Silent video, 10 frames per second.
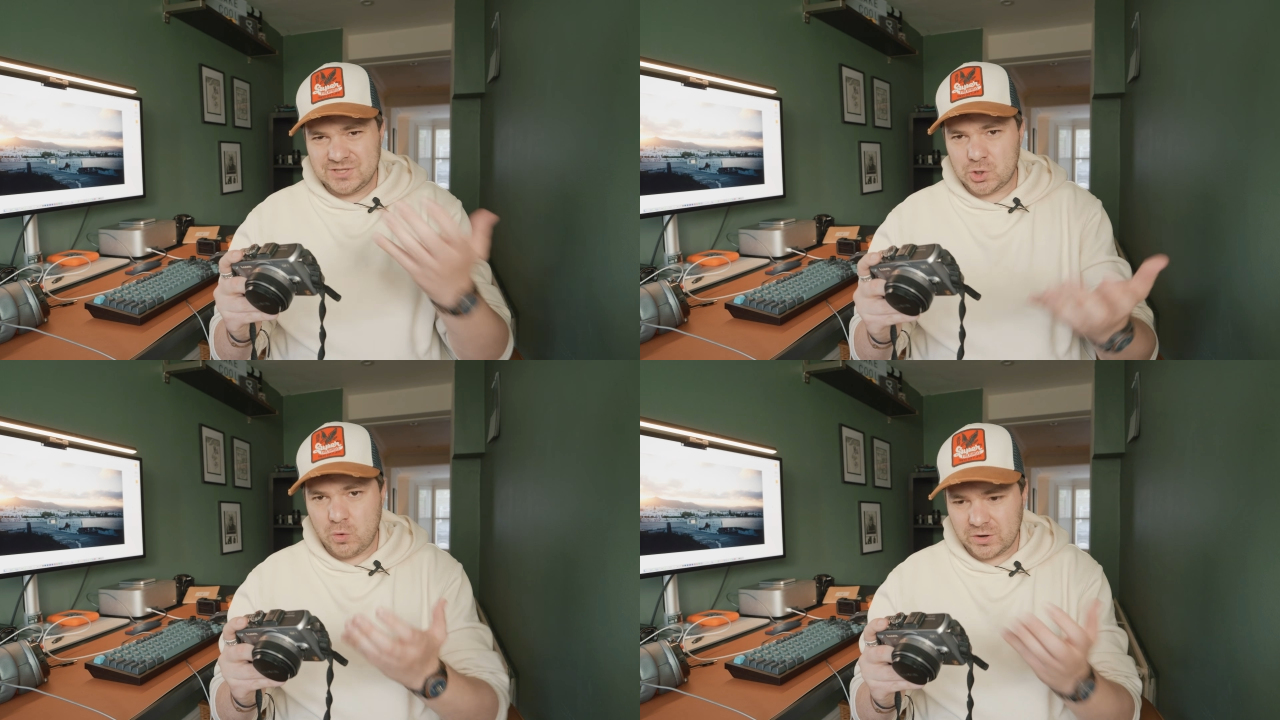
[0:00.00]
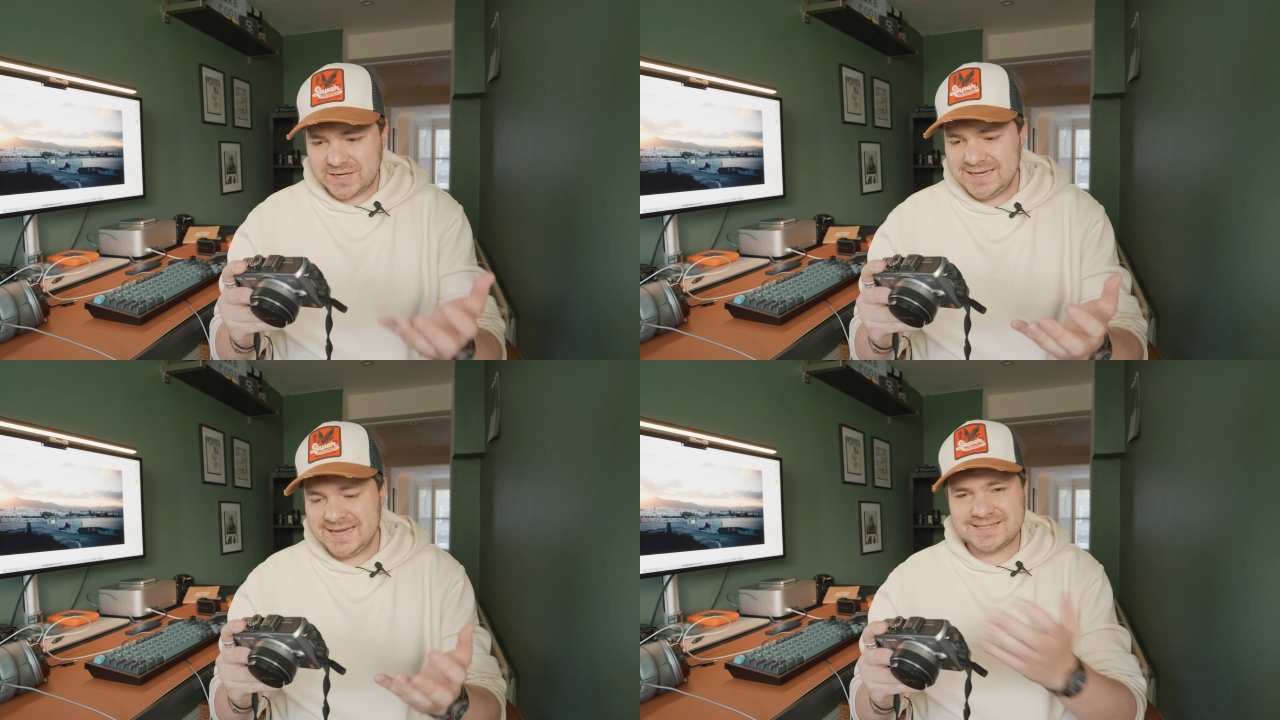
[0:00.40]
The
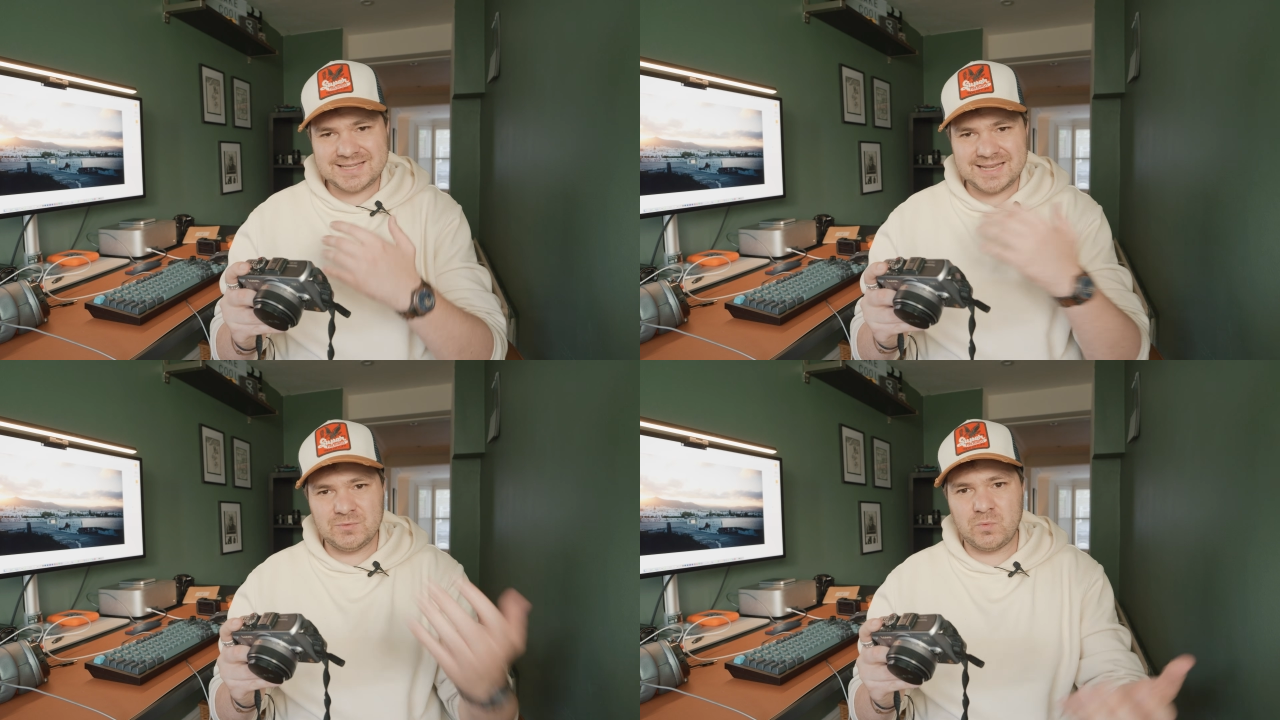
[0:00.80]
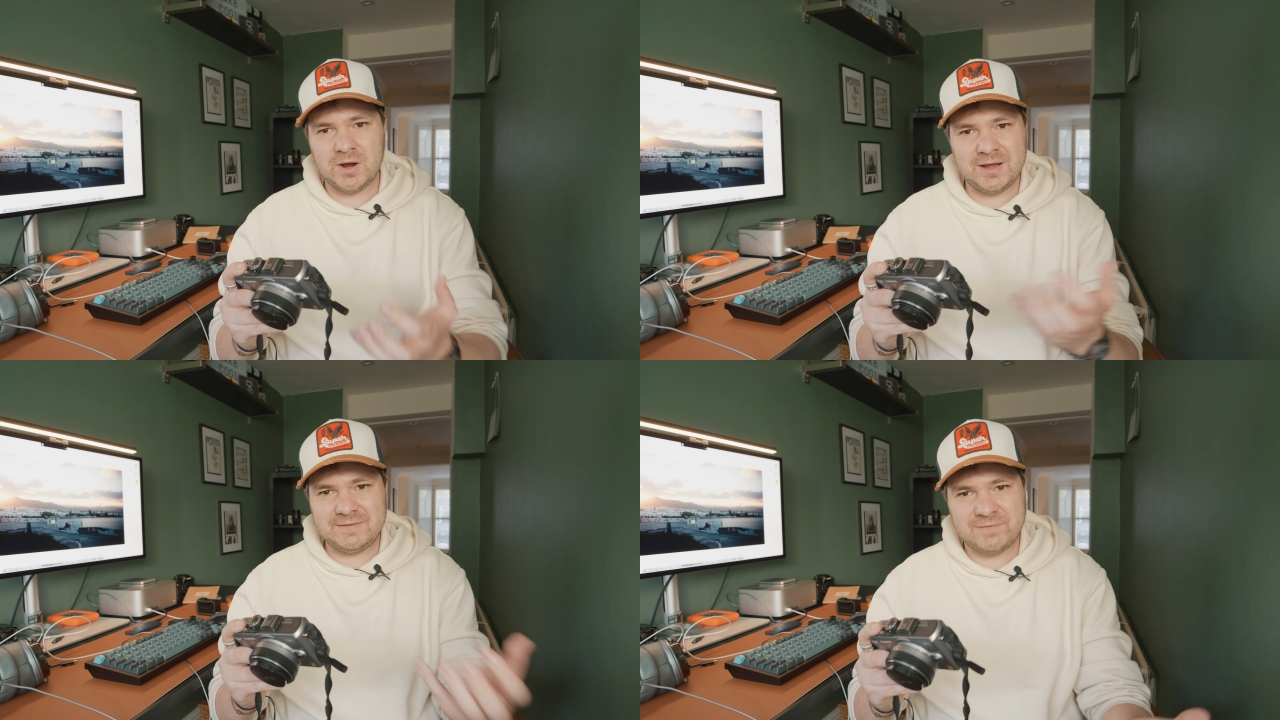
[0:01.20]
quirkiness and
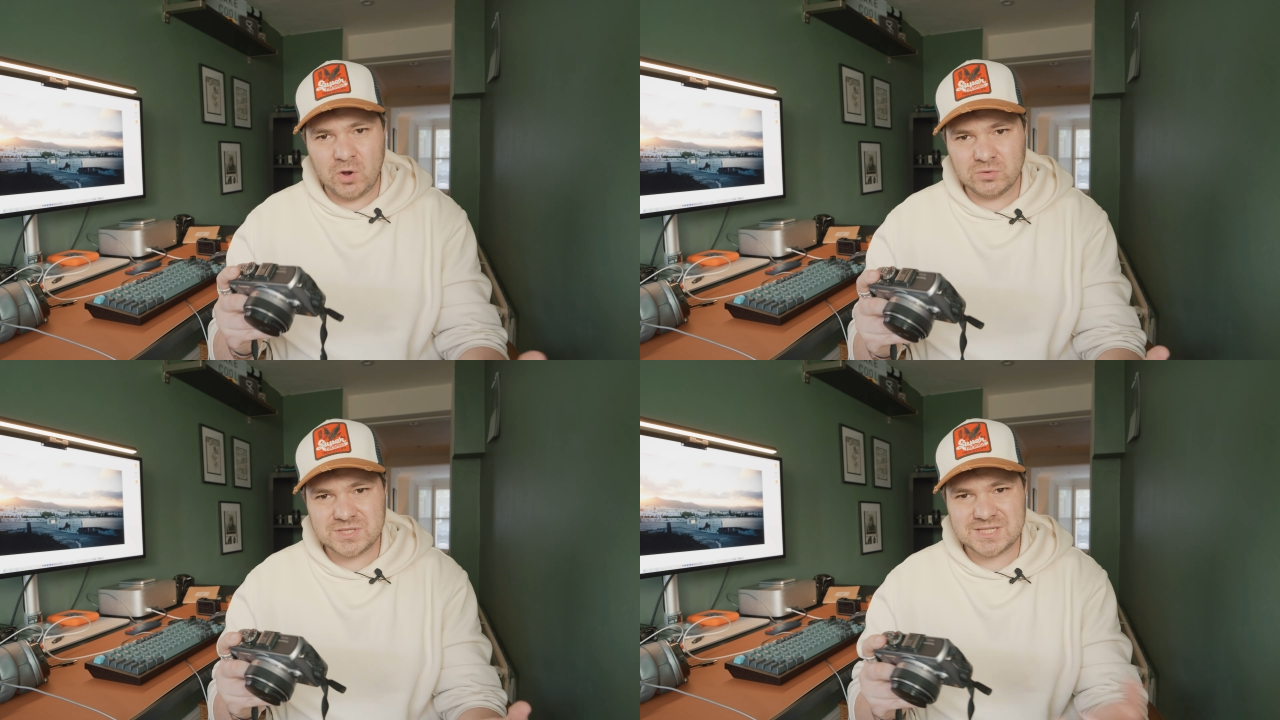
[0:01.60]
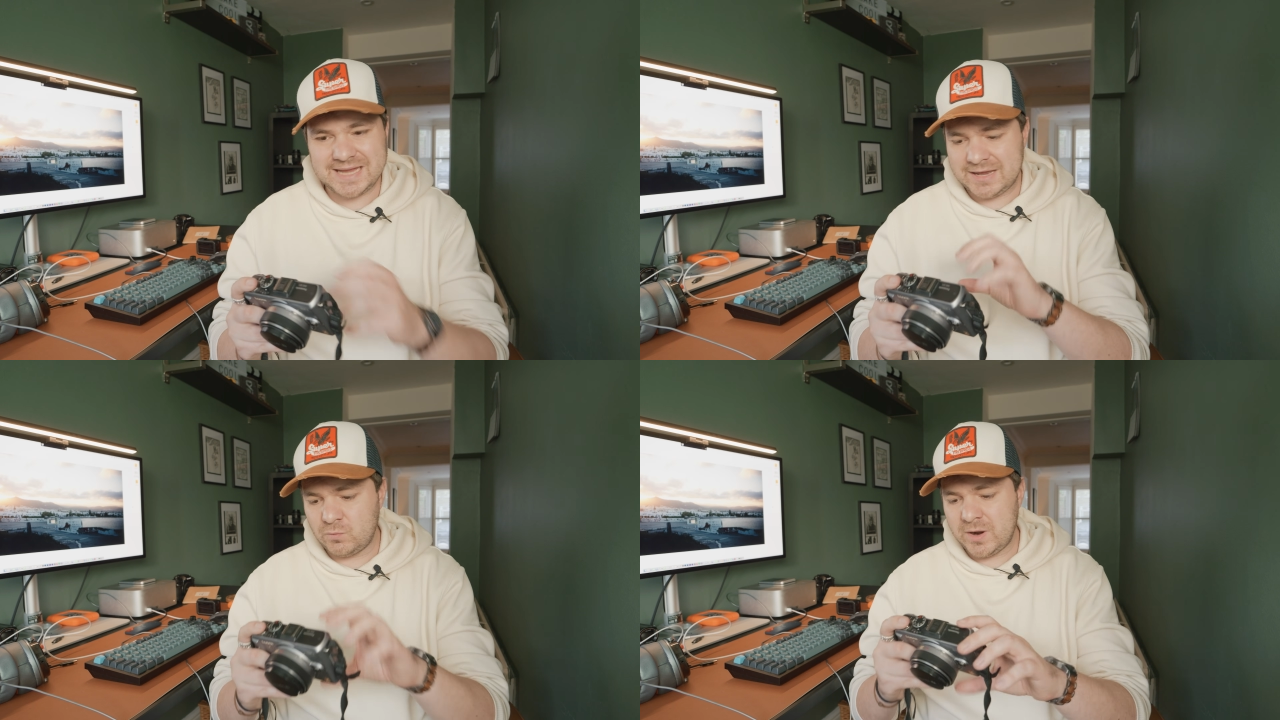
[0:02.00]
where it faults
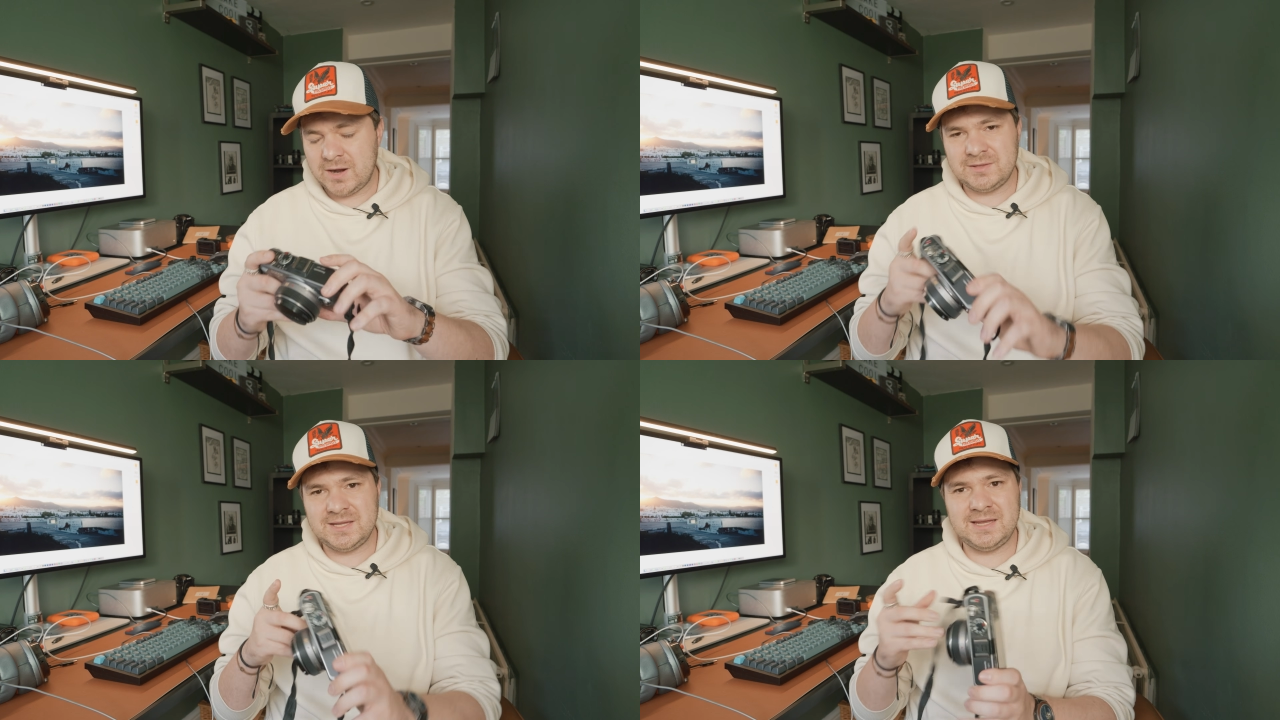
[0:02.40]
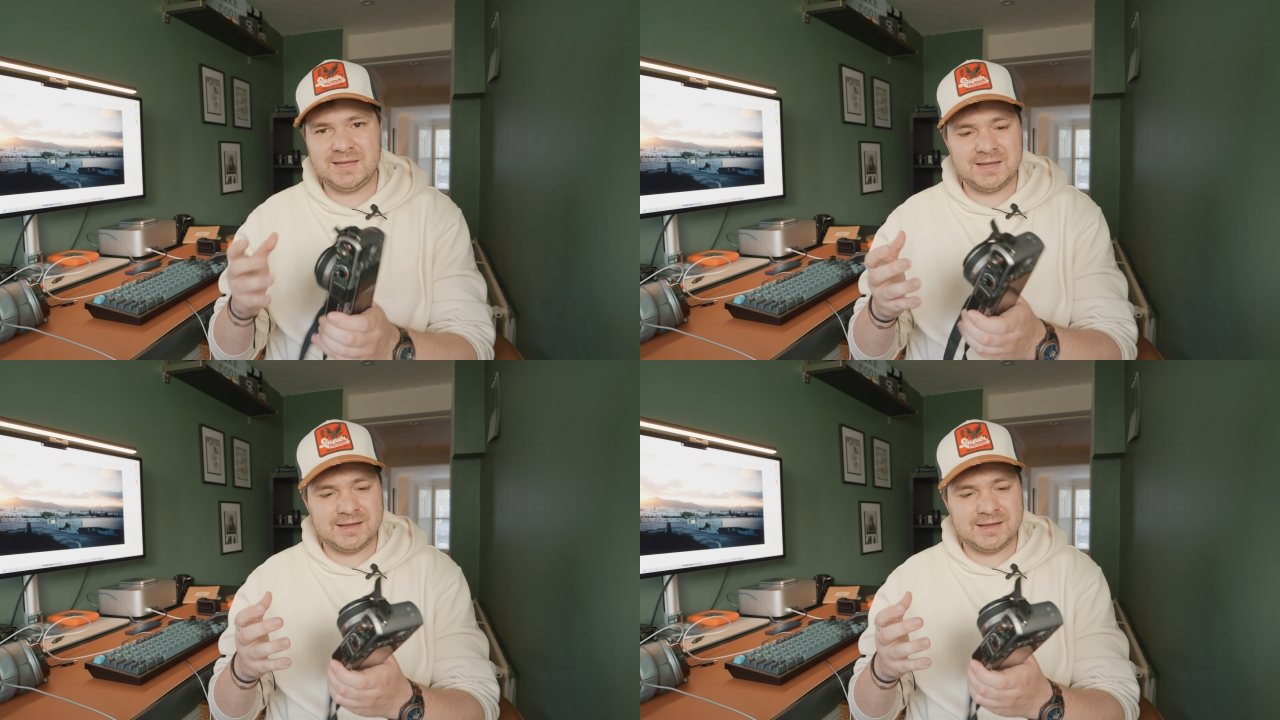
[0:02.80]
and where the